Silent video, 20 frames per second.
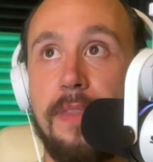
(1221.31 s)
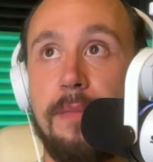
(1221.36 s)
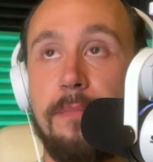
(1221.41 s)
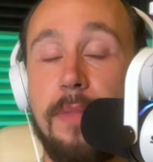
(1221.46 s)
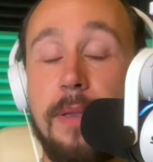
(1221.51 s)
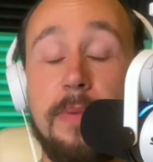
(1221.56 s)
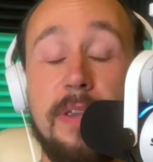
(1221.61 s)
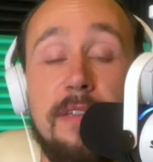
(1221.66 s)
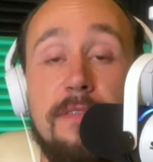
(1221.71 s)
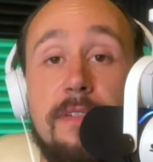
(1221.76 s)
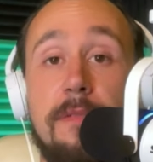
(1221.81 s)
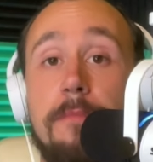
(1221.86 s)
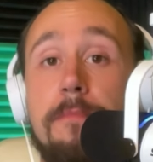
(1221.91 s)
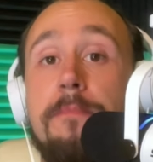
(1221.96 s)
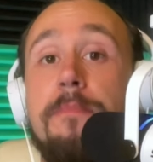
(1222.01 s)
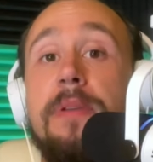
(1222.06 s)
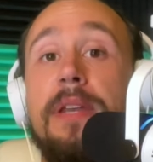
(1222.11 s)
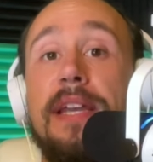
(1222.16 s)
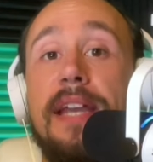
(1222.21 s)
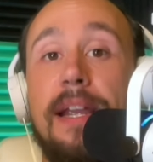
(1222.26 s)
maybe even
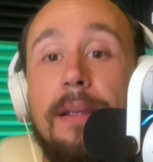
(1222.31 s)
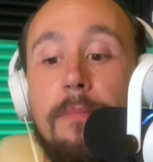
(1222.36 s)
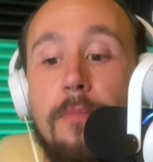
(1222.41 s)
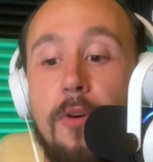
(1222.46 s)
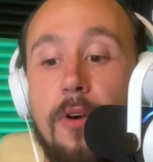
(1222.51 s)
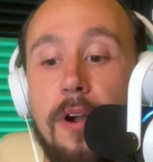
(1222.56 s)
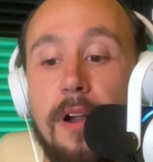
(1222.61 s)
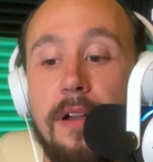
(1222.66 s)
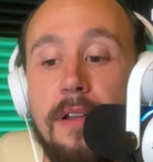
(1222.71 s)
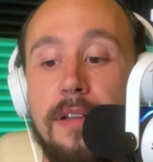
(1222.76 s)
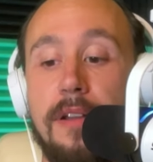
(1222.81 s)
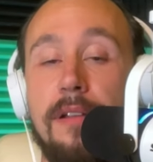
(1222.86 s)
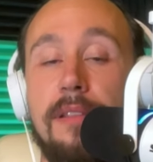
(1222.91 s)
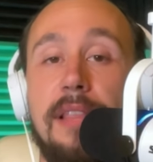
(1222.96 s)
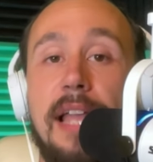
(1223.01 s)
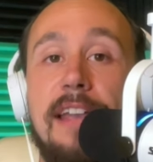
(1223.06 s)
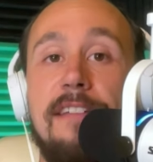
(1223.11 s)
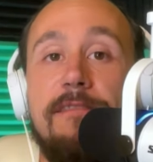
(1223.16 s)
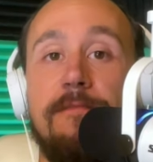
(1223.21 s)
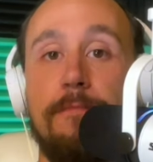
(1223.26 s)
being more, your
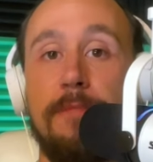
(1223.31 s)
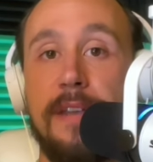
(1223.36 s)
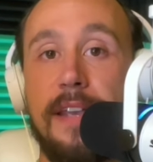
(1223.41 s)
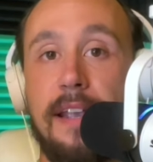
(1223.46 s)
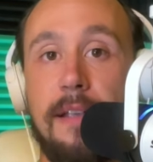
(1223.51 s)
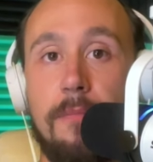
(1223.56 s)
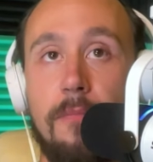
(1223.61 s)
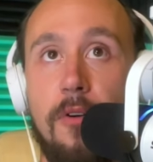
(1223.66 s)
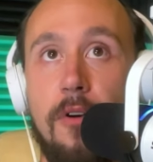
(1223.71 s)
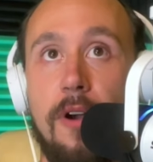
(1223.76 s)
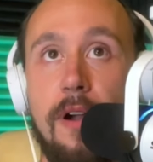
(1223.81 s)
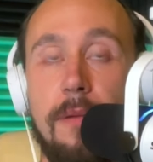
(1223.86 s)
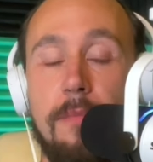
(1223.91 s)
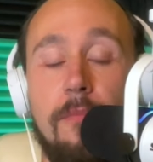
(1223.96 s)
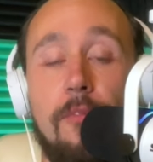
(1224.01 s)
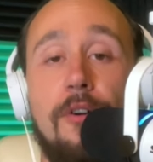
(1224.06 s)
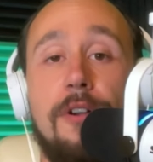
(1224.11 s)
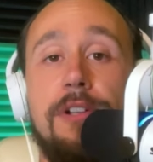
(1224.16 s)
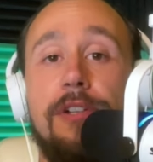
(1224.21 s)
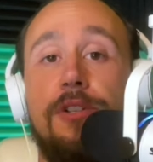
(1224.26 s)
life being
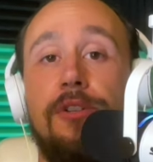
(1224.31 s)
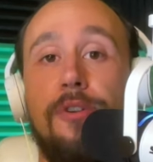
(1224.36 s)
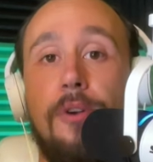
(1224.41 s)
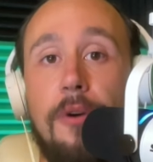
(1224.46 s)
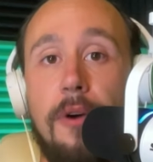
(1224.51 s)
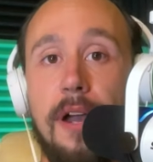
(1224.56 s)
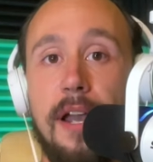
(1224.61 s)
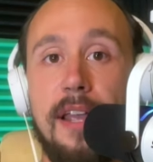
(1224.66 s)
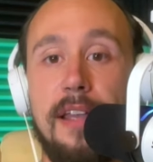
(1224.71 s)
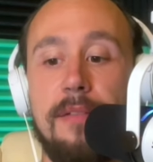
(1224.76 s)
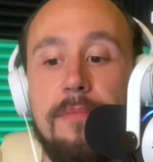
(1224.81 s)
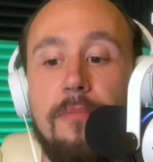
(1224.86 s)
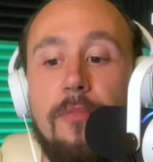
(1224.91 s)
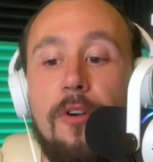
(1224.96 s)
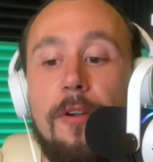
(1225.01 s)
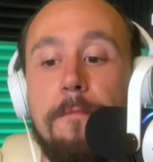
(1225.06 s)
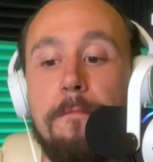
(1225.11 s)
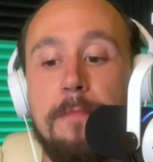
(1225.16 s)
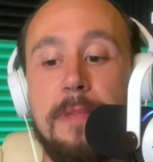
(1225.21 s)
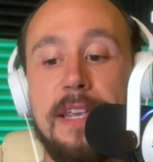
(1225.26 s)
more joy,
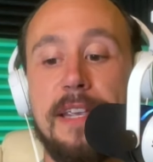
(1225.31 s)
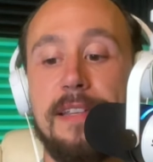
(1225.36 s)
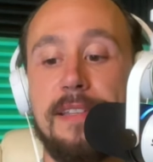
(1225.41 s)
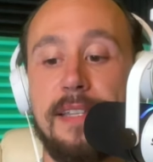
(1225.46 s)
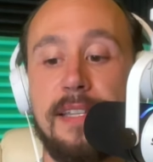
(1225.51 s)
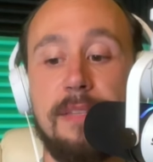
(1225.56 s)
more peace.